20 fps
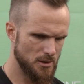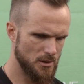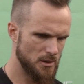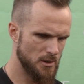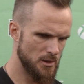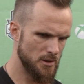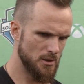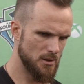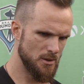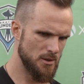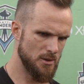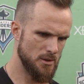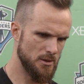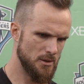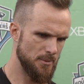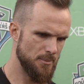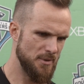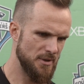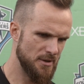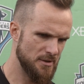
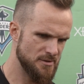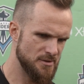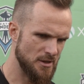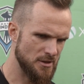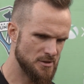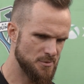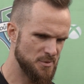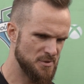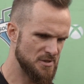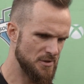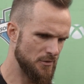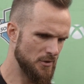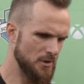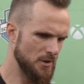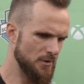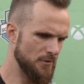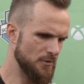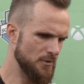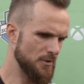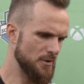I mean, that's not
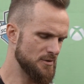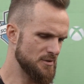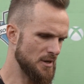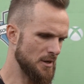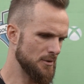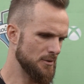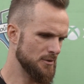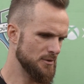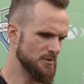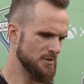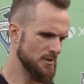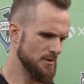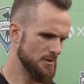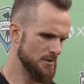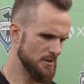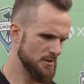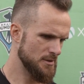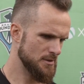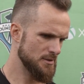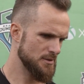specifically for the Sounders.
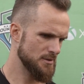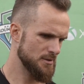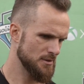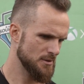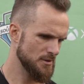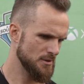That's